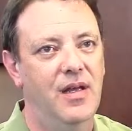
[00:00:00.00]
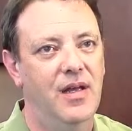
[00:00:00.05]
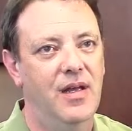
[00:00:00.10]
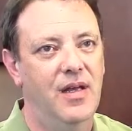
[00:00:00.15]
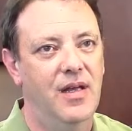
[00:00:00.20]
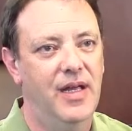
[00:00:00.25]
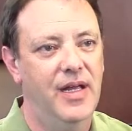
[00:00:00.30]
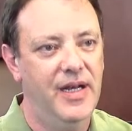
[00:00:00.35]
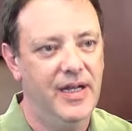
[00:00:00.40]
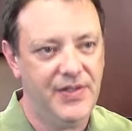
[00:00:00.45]

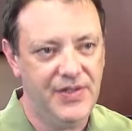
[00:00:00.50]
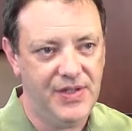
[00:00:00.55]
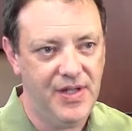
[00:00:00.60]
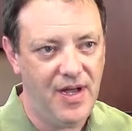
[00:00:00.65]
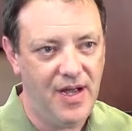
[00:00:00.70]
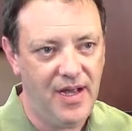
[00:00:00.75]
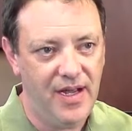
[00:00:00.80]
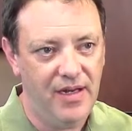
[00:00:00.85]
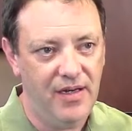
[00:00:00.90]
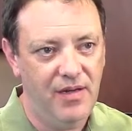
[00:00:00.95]

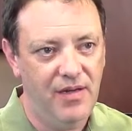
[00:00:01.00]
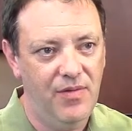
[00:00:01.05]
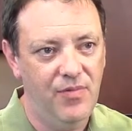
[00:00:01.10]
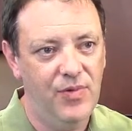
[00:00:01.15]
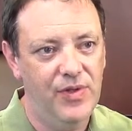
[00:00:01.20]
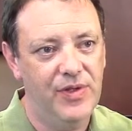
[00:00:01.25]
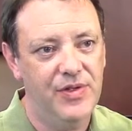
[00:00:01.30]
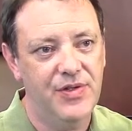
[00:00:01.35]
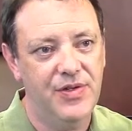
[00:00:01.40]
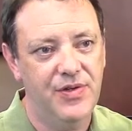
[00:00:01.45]
NX9
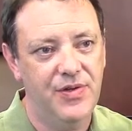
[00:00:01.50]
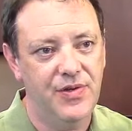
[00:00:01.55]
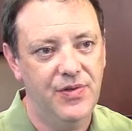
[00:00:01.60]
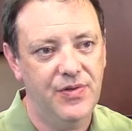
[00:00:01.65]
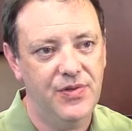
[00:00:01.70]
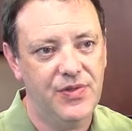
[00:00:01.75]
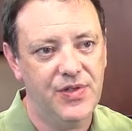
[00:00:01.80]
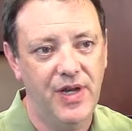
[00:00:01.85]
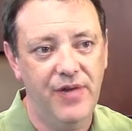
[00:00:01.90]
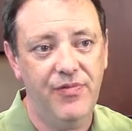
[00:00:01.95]
will
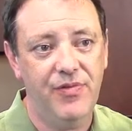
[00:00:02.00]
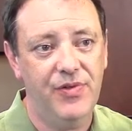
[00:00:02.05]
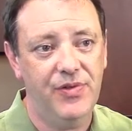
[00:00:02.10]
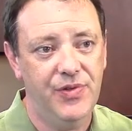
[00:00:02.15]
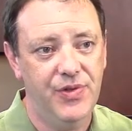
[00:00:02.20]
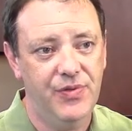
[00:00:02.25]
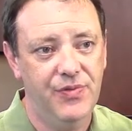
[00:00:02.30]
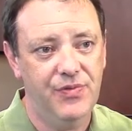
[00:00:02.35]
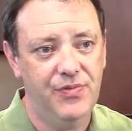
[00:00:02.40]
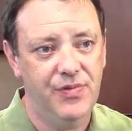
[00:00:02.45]
introduce several
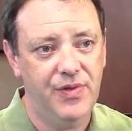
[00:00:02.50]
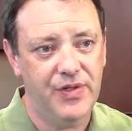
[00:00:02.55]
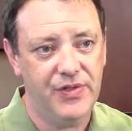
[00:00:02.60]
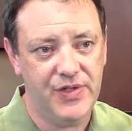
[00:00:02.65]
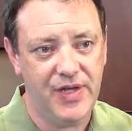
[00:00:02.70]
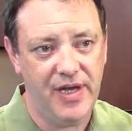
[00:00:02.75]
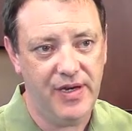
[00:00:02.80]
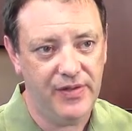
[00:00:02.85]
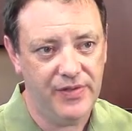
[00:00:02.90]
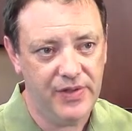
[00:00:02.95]
new
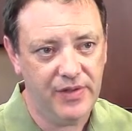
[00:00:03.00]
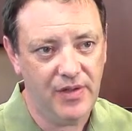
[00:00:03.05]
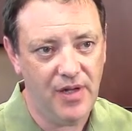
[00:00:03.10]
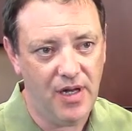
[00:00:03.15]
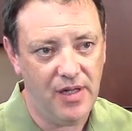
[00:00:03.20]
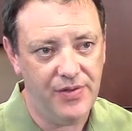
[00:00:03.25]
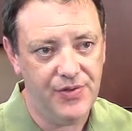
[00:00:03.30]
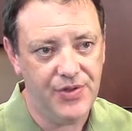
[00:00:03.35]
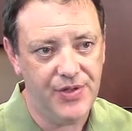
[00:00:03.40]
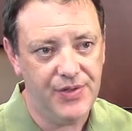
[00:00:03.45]
exciting
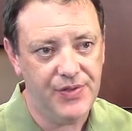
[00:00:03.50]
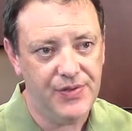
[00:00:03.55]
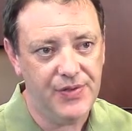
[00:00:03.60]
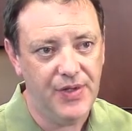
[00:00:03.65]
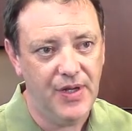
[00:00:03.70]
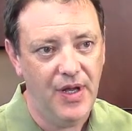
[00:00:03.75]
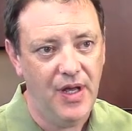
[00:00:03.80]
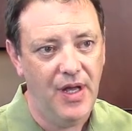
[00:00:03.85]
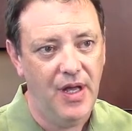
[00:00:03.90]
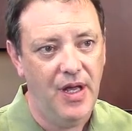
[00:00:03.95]
technologies.
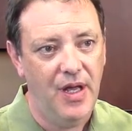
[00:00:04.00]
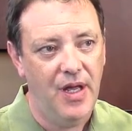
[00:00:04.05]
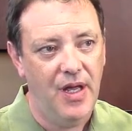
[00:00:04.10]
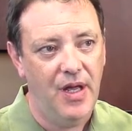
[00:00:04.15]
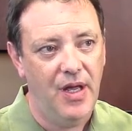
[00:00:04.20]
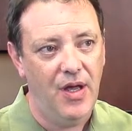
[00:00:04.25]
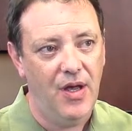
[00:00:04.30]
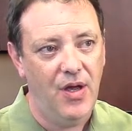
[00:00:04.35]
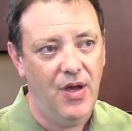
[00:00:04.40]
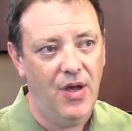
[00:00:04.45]

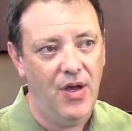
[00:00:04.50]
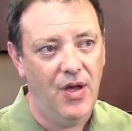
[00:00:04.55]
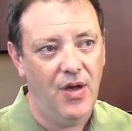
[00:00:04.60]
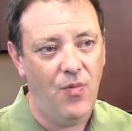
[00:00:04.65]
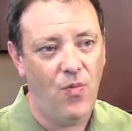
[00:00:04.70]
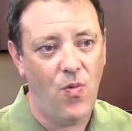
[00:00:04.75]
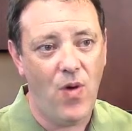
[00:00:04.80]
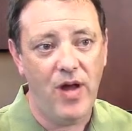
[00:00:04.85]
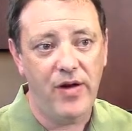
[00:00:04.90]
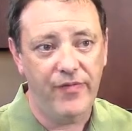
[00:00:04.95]

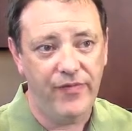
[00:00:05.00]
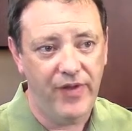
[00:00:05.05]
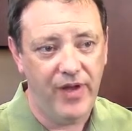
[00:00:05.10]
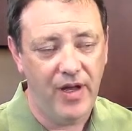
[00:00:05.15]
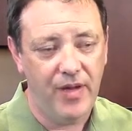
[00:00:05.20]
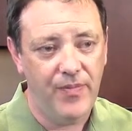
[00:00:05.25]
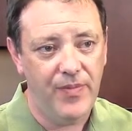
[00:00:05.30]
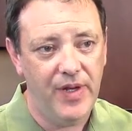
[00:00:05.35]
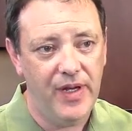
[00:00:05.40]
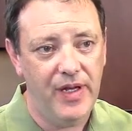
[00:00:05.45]
One of
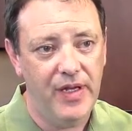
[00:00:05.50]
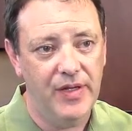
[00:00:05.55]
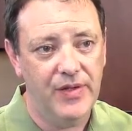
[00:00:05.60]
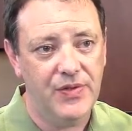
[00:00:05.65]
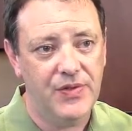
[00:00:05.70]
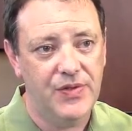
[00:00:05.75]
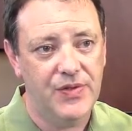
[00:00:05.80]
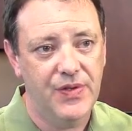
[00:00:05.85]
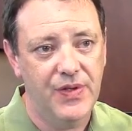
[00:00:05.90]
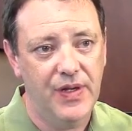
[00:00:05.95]
them
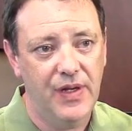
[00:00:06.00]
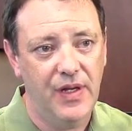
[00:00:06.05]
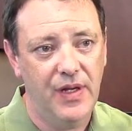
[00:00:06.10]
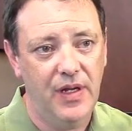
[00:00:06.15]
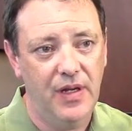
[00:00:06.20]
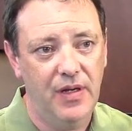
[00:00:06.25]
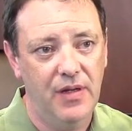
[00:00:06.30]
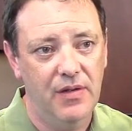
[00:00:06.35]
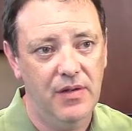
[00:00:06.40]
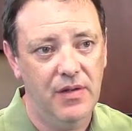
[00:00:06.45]
is
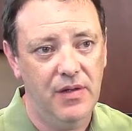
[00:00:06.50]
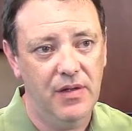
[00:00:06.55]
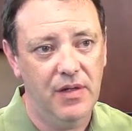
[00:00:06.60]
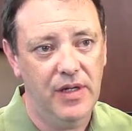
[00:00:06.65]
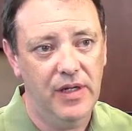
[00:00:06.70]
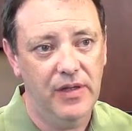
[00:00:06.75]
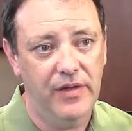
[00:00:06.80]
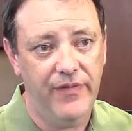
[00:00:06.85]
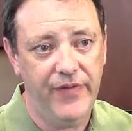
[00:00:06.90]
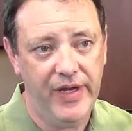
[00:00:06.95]
the
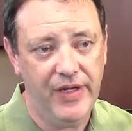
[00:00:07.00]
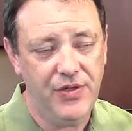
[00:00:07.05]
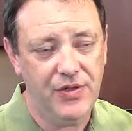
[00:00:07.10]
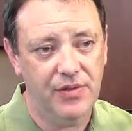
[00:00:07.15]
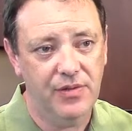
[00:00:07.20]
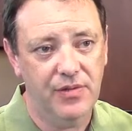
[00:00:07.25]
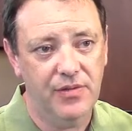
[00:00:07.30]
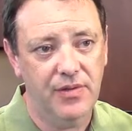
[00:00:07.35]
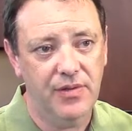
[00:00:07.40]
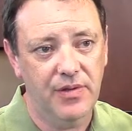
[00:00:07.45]

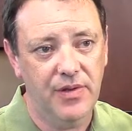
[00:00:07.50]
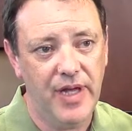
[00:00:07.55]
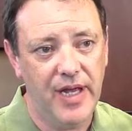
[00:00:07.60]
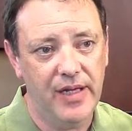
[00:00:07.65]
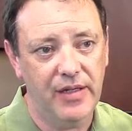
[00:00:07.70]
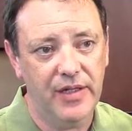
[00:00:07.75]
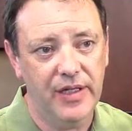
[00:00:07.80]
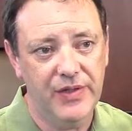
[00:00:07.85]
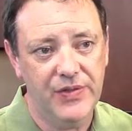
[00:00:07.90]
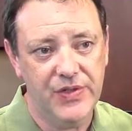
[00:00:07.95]
innovation
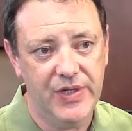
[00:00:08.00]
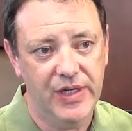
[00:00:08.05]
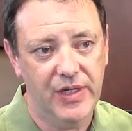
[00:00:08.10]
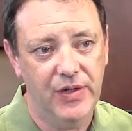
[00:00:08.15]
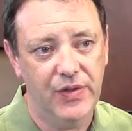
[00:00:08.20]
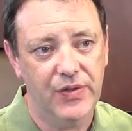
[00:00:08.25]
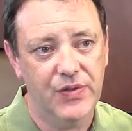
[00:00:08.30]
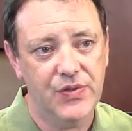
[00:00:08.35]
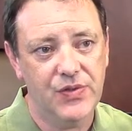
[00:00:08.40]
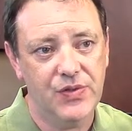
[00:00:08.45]
that
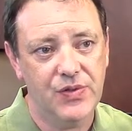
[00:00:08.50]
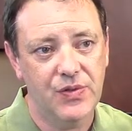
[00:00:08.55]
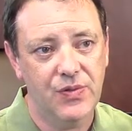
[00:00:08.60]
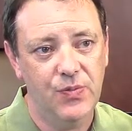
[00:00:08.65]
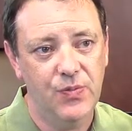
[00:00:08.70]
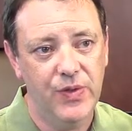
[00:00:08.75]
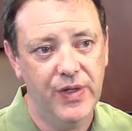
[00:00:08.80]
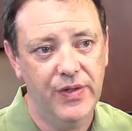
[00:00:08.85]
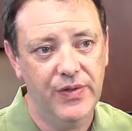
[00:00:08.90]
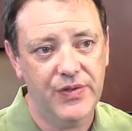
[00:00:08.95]
continues
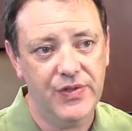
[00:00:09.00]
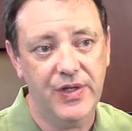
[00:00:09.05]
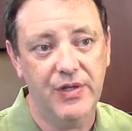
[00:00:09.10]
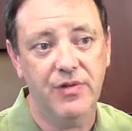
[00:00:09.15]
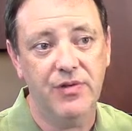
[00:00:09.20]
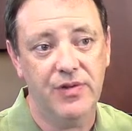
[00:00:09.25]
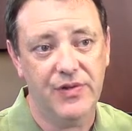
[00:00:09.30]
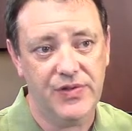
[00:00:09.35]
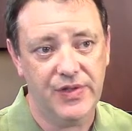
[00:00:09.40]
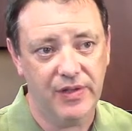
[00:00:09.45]
with
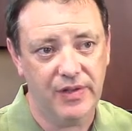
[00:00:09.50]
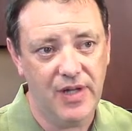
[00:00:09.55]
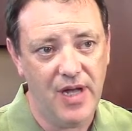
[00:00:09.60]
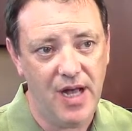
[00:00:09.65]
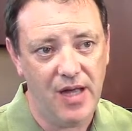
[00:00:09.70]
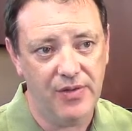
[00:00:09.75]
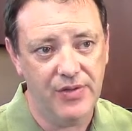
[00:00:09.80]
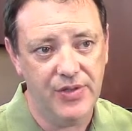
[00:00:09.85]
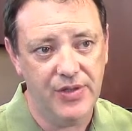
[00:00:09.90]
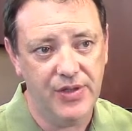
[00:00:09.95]
Synchronous
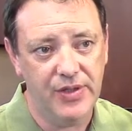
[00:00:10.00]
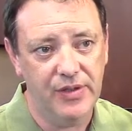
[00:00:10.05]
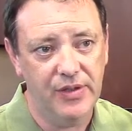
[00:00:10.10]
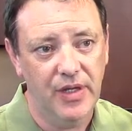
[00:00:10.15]
Technology.